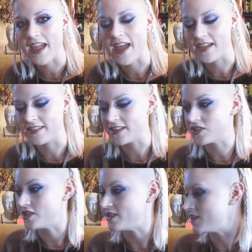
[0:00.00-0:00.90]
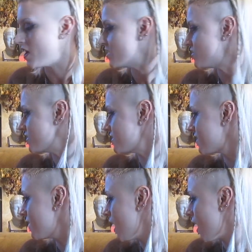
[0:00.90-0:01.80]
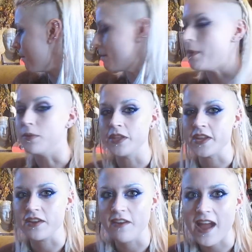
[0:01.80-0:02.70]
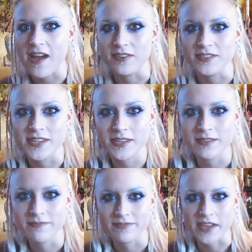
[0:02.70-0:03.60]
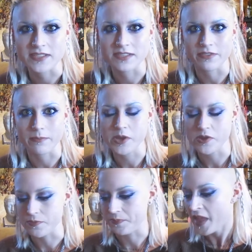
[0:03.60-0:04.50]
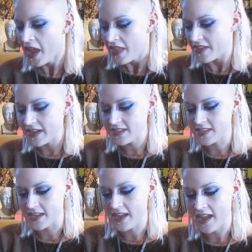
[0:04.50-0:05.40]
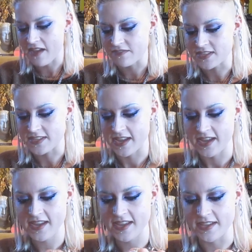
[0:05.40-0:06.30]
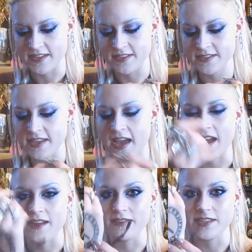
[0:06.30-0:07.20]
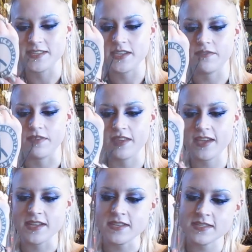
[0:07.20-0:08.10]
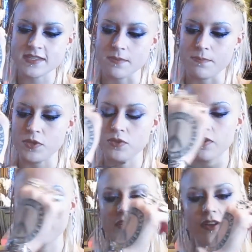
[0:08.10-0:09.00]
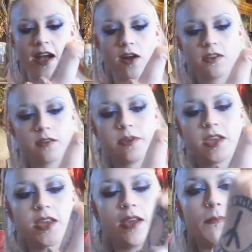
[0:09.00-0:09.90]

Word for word: and that she's not just bubbling around next to the moon. The next thing I have to say is I received this beautiful alchemy